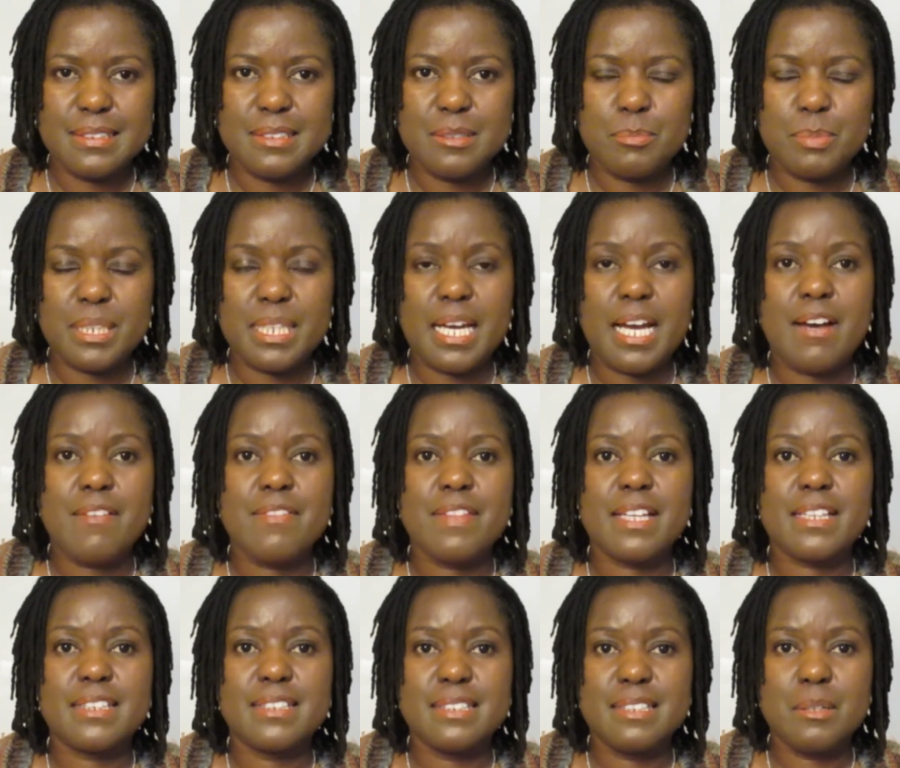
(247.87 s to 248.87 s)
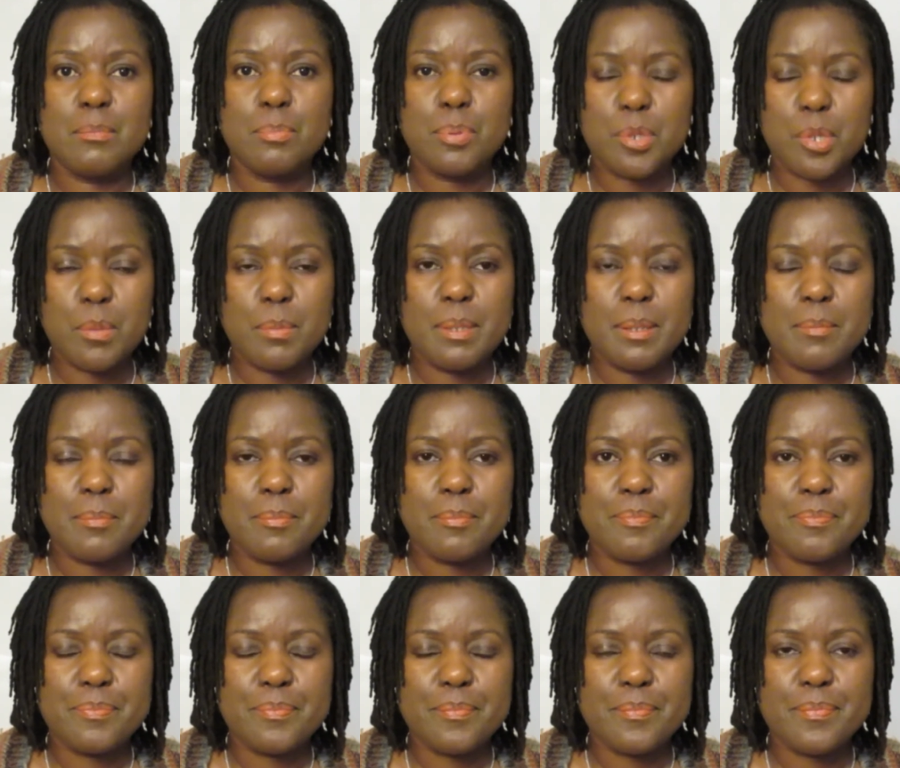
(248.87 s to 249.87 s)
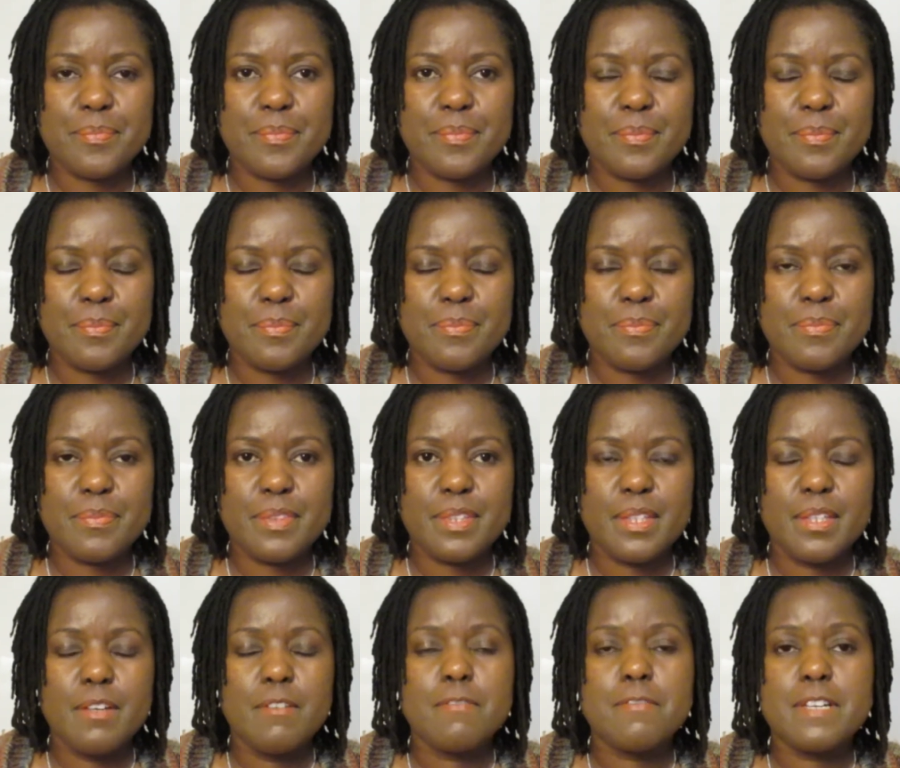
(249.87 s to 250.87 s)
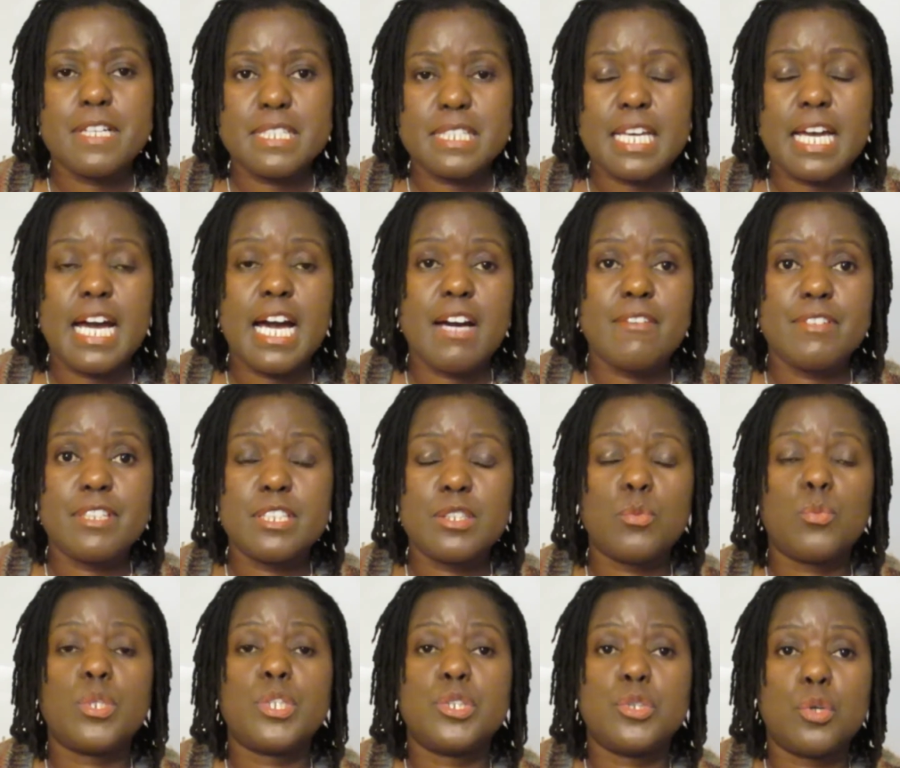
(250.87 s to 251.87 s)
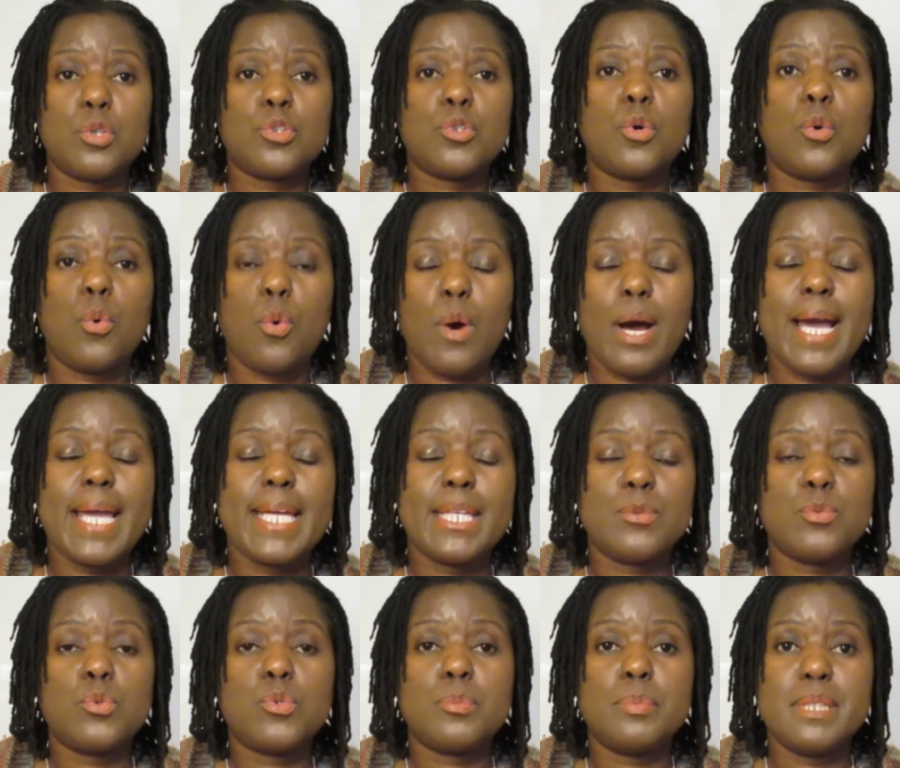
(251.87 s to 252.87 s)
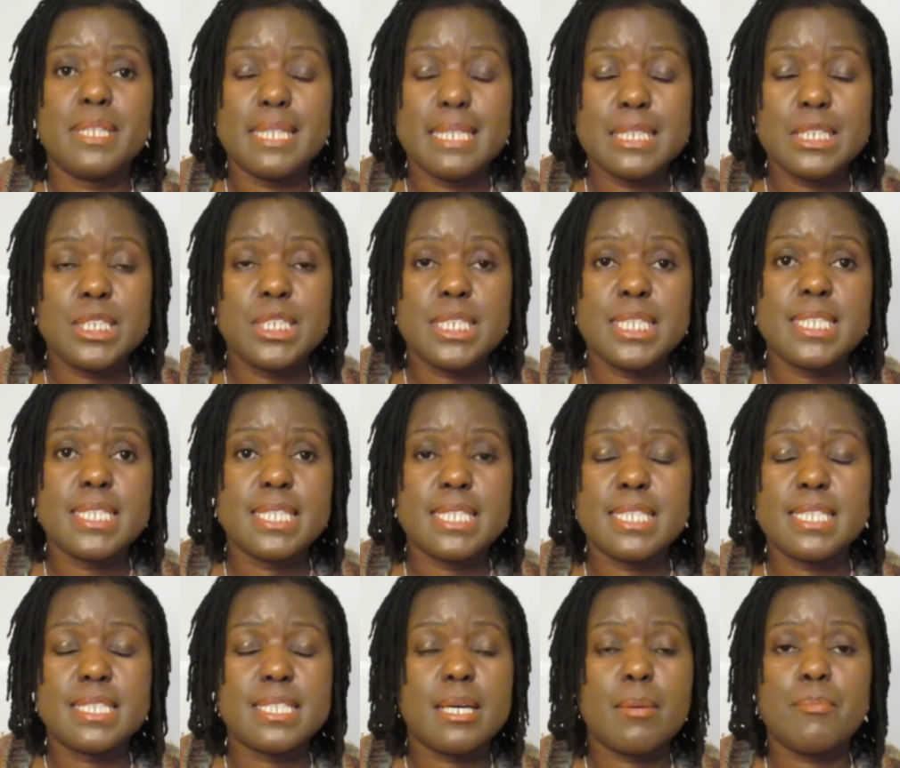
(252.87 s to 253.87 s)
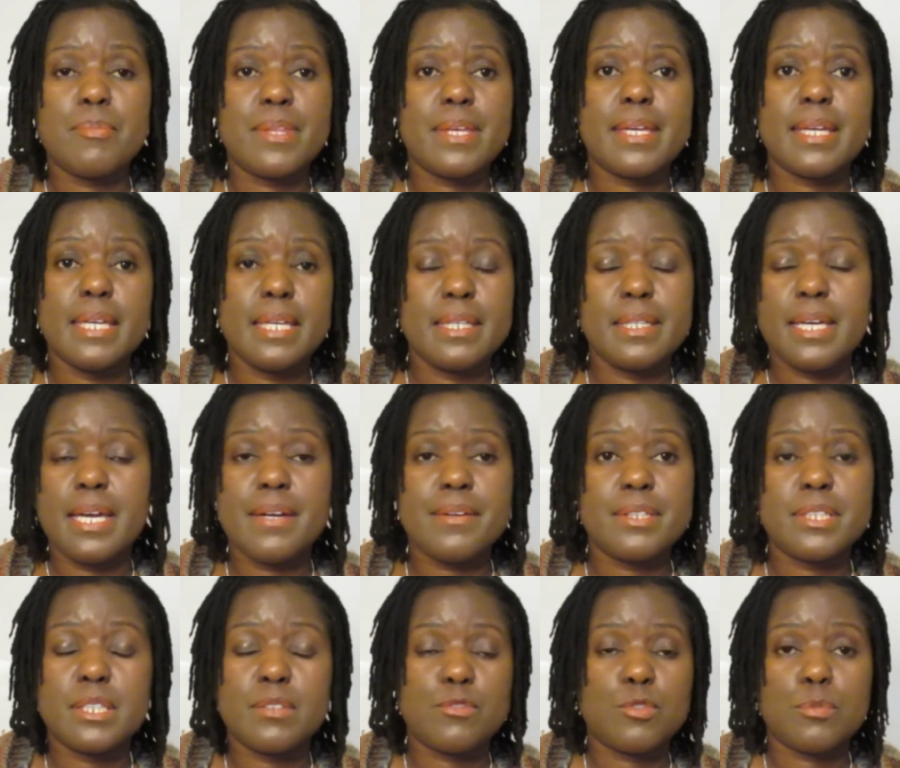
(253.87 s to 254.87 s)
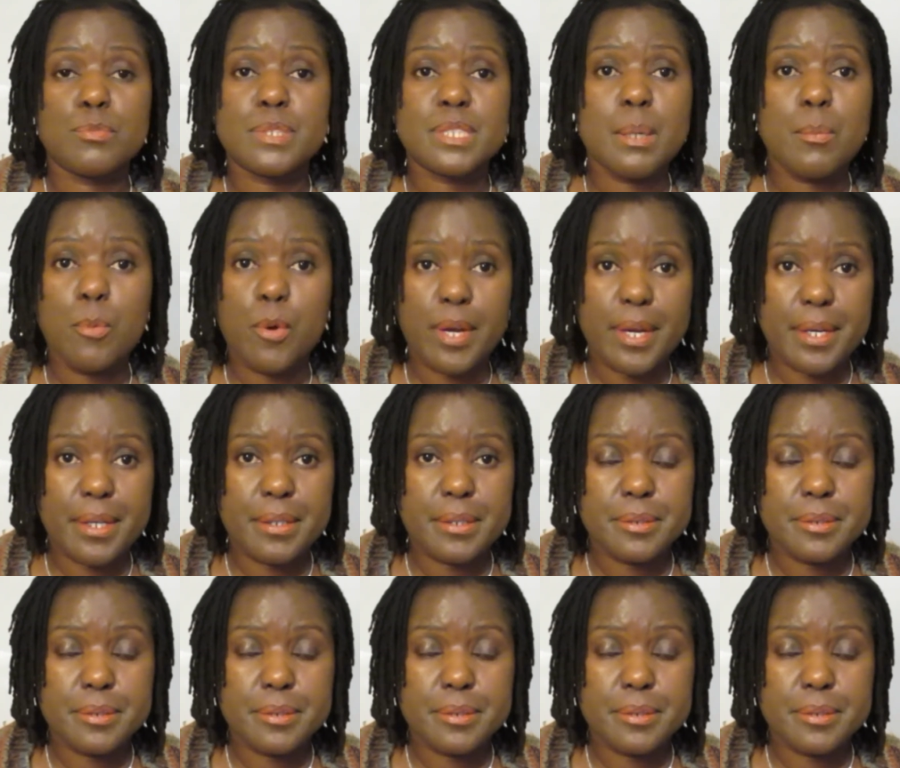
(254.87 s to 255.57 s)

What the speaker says: But I have that problem. First, I have it, we don't know why. It would be the genes. It's something inherited from somewhere.